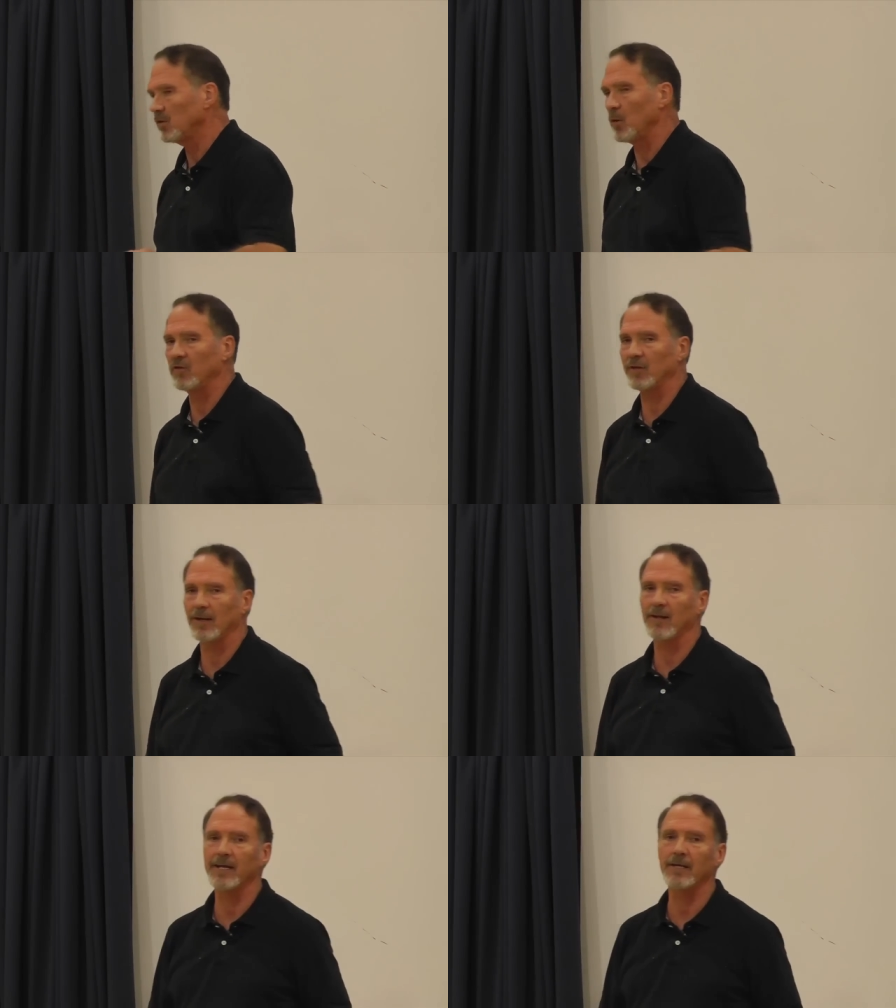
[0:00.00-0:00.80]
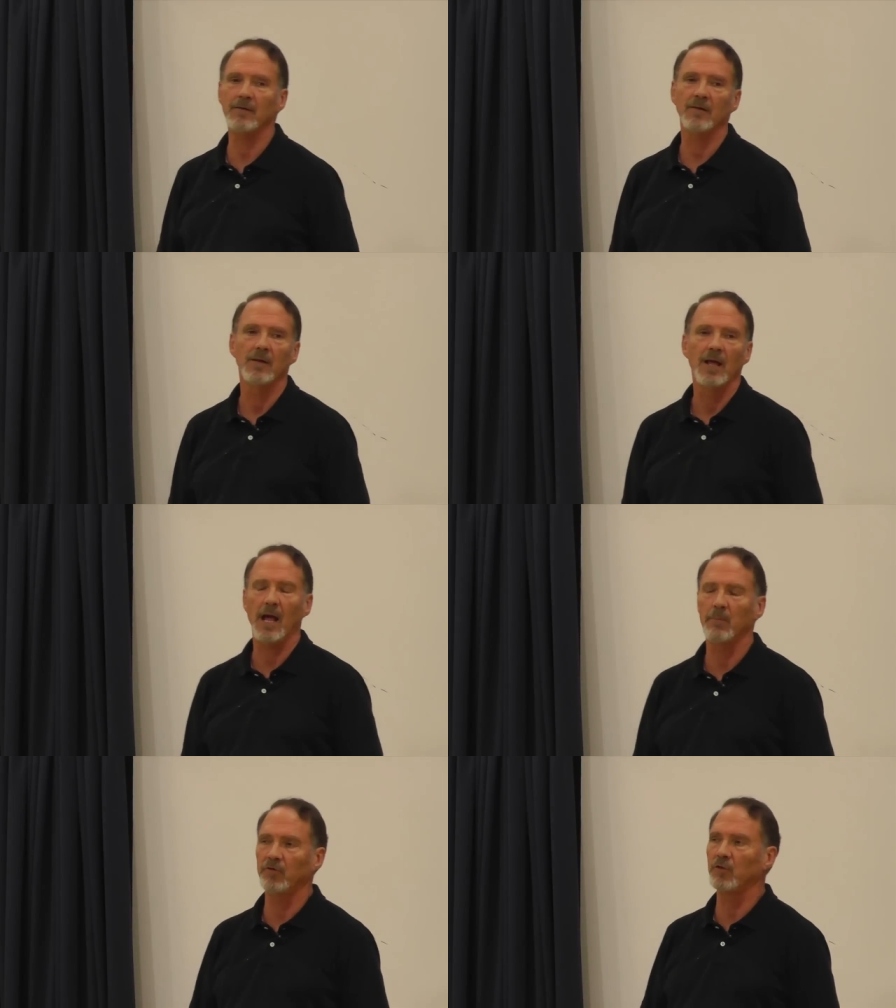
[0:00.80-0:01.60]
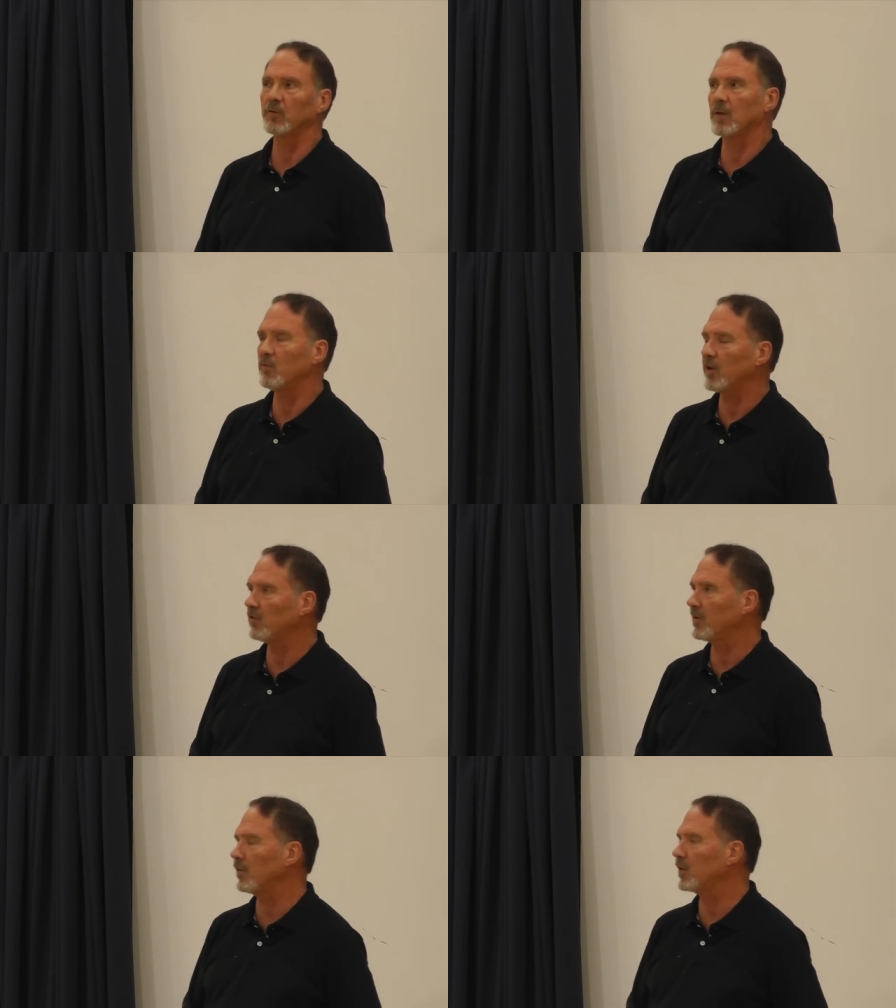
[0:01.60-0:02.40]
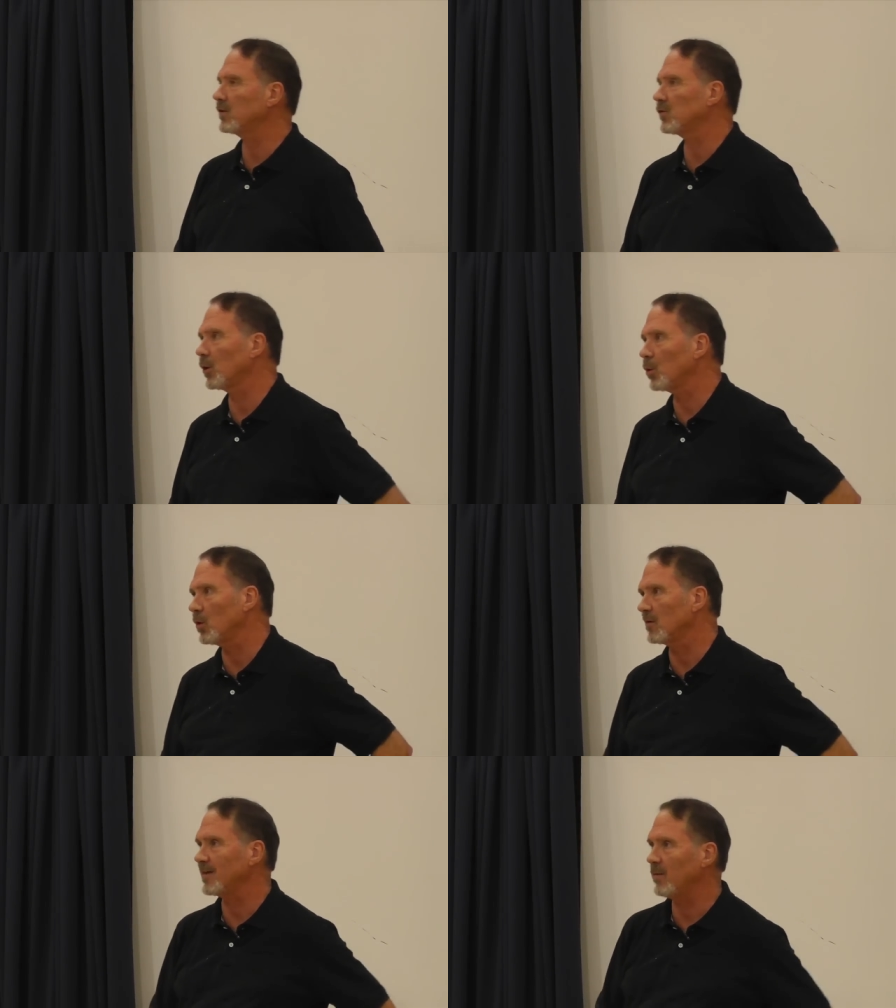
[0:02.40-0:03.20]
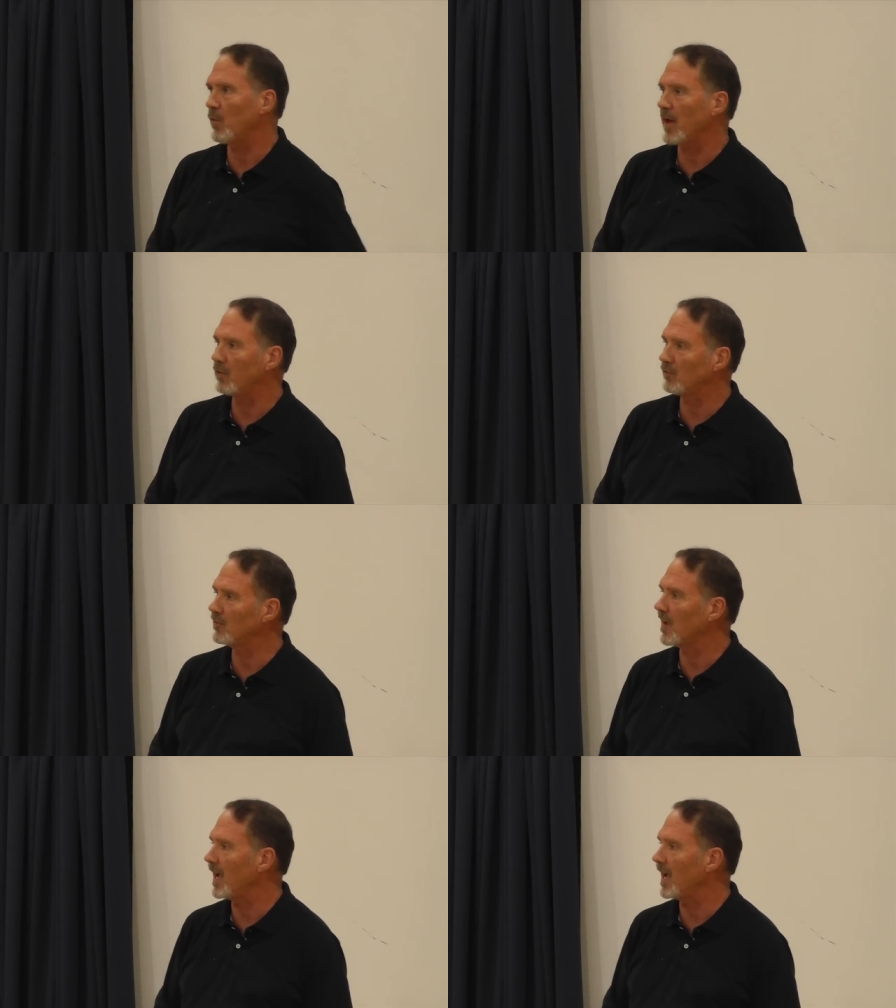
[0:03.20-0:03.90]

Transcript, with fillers: So I said, Elaine, I bet you've confessed that thing to the Lord 10,000